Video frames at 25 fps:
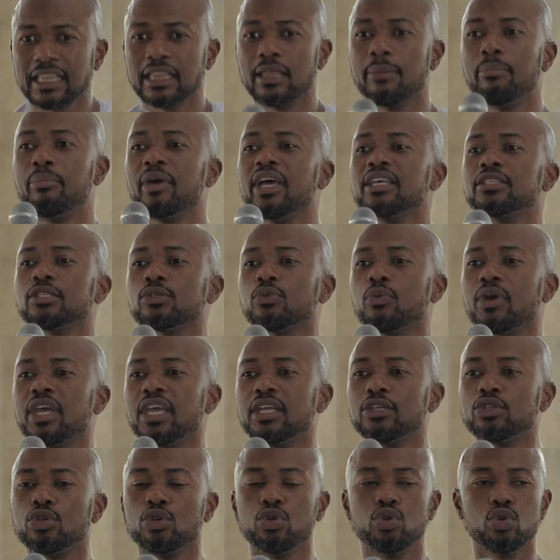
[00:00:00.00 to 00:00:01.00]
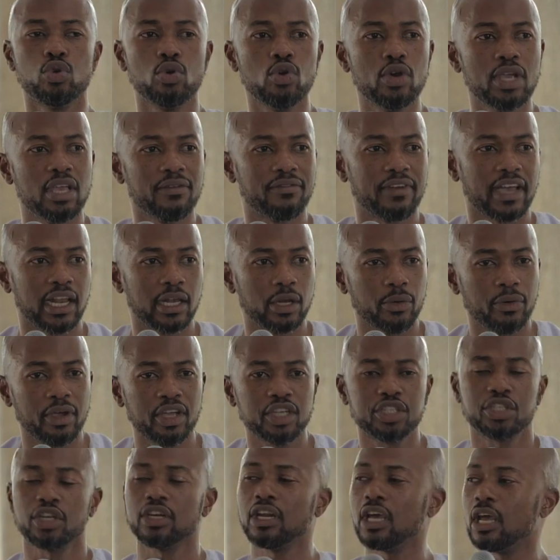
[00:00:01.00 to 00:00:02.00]
that the best way to do
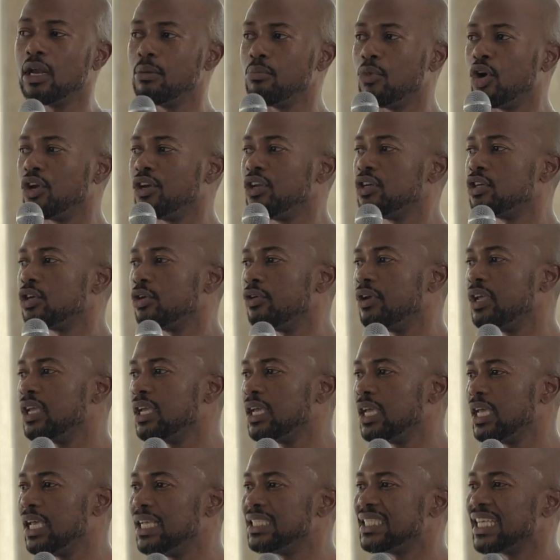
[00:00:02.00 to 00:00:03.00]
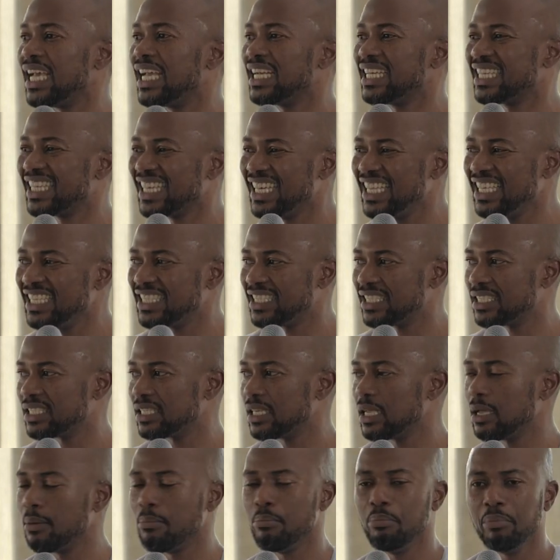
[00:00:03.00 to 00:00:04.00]
evaluation and monitoring is at least
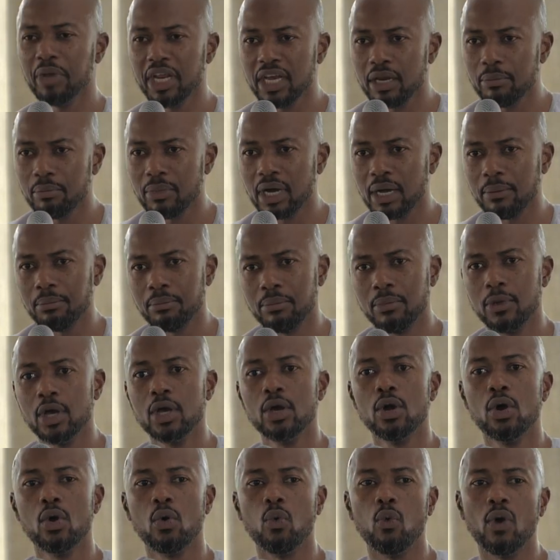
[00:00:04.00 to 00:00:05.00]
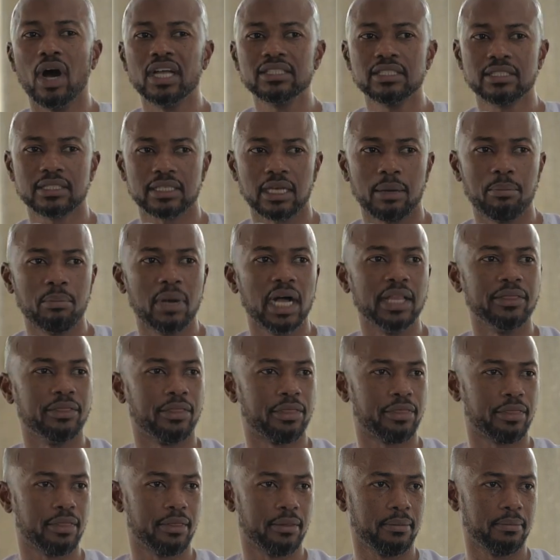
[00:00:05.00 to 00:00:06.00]
minimum once a
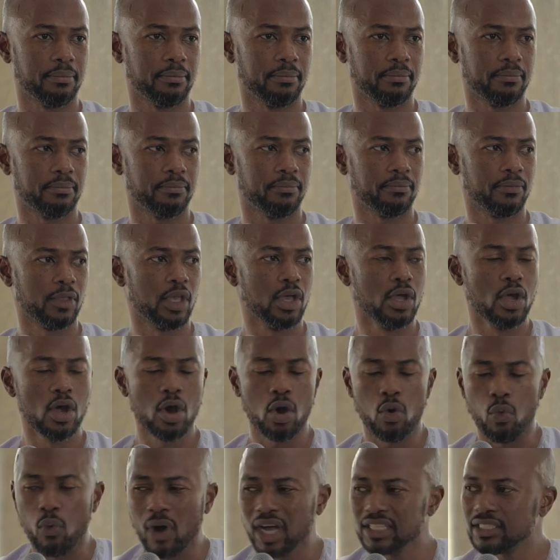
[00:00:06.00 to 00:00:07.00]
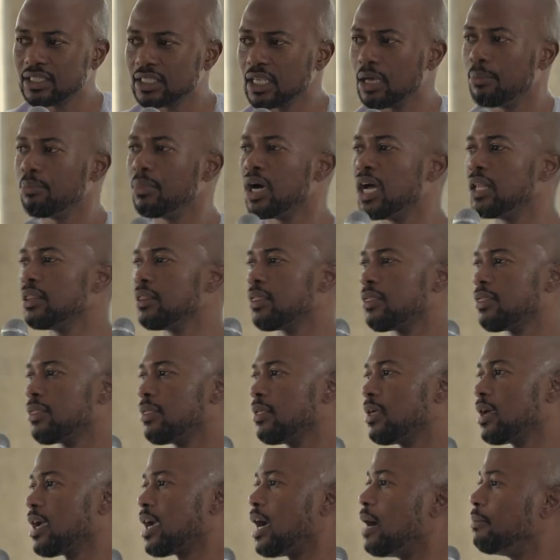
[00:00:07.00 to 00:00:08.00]
month. Once a month,
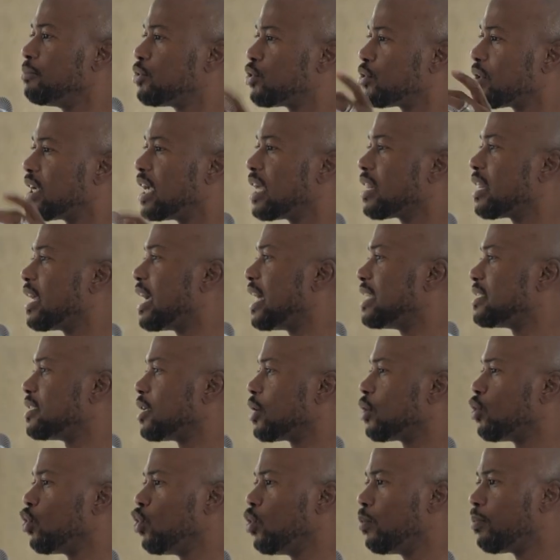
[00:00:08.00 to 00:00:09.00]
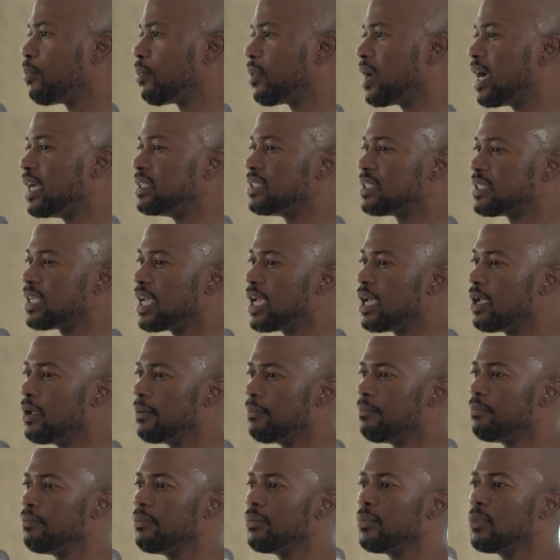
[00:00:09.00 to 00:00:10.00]
come together as a group and
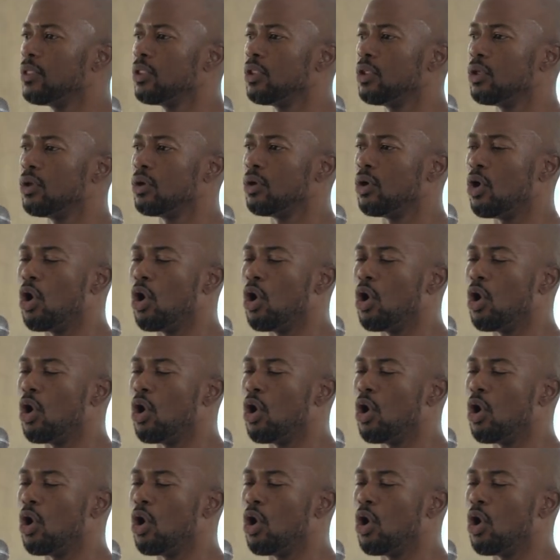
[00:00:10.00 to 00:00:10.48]
say,